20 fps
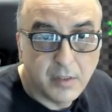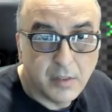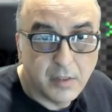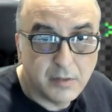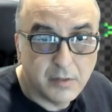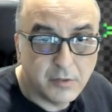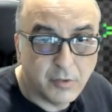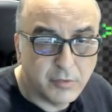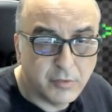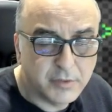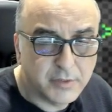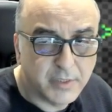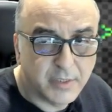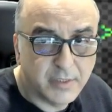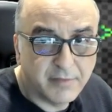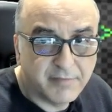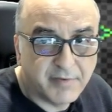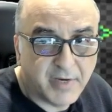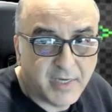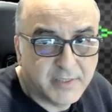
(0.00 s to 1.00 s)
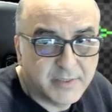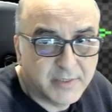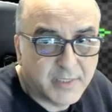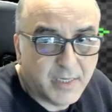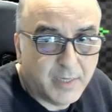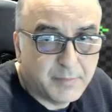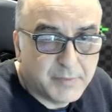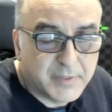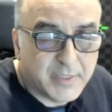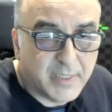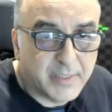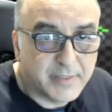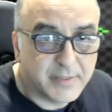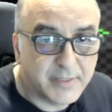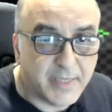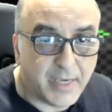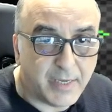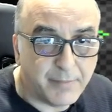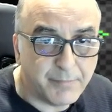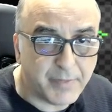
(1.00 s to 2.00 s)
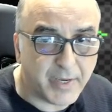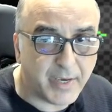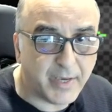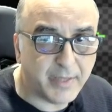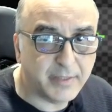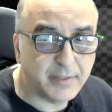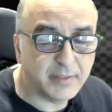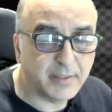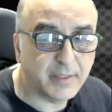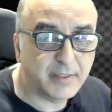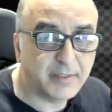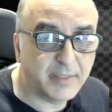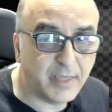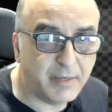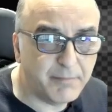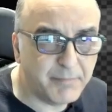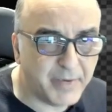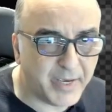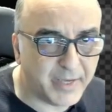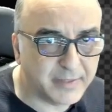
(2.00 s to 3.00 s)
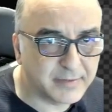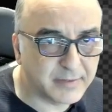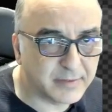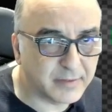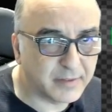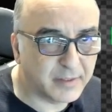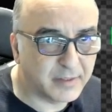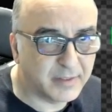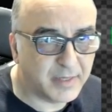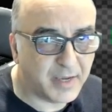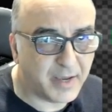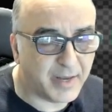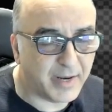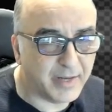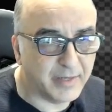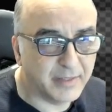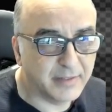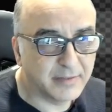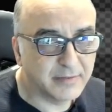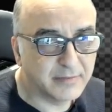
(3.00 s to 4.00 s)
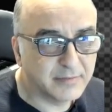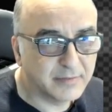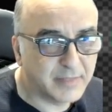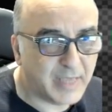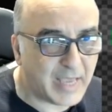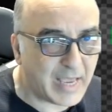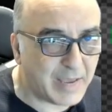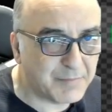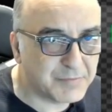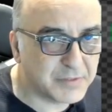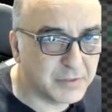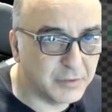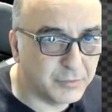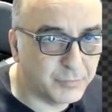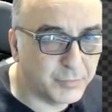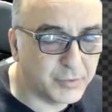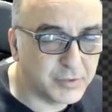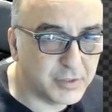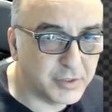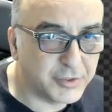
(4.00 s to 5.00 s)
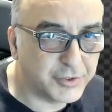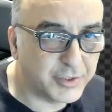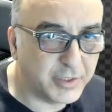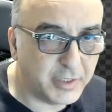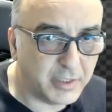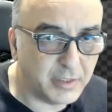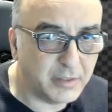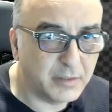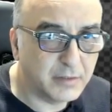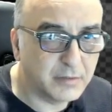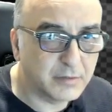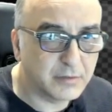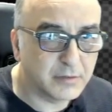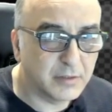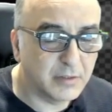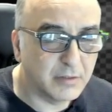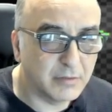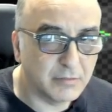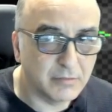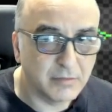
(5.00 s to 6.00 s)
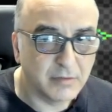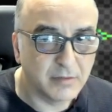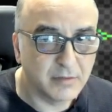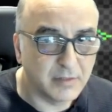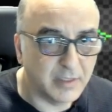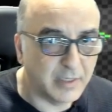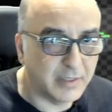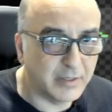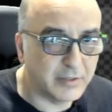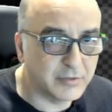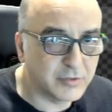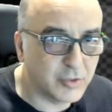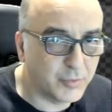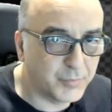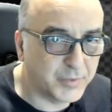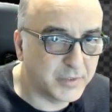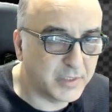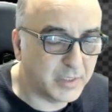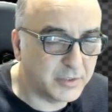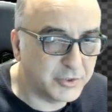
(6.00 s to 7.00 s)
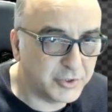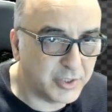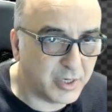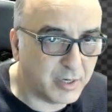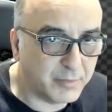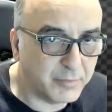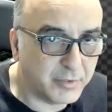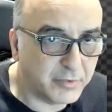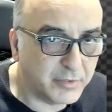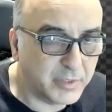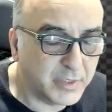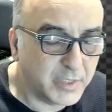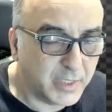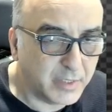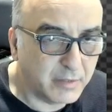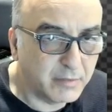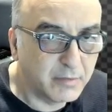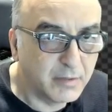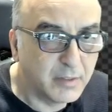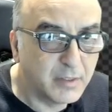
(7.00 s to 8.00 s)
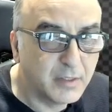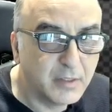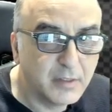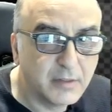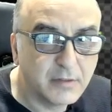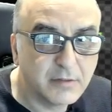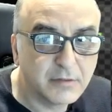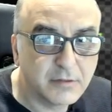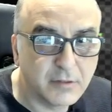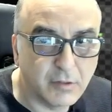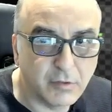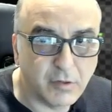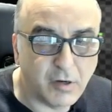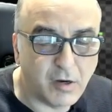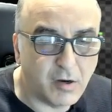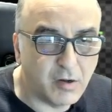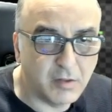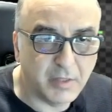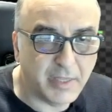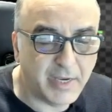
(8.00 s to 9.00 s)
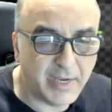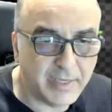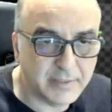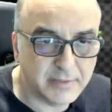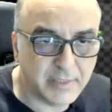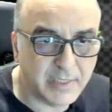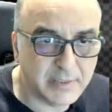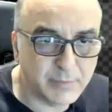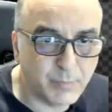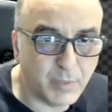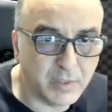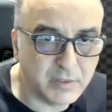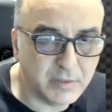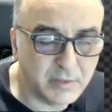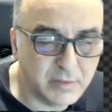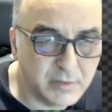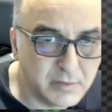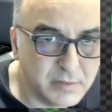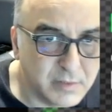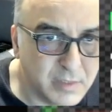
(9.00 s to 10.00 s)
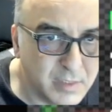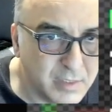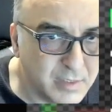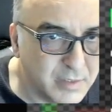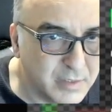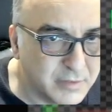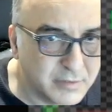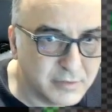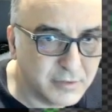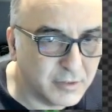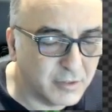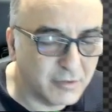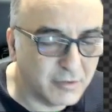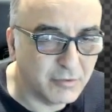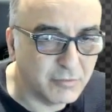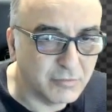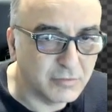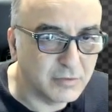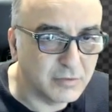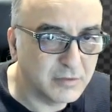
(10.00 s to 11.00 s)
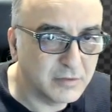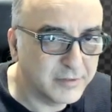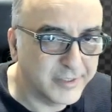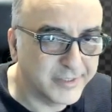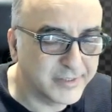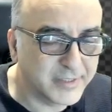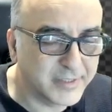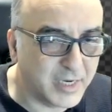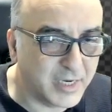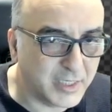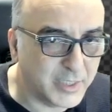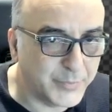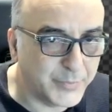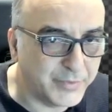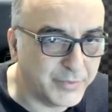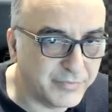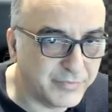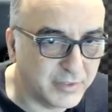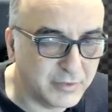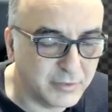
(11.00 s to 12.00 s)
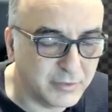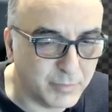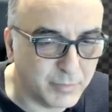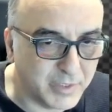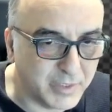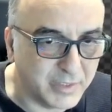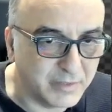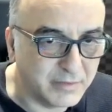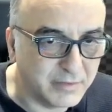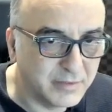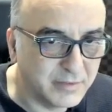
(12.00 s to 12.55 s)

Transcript: notice the device type says gamepad, and gamepads are not absolute positioning, so there's no potentiometer in there. So all it has buttons. So it's not going to be fun to play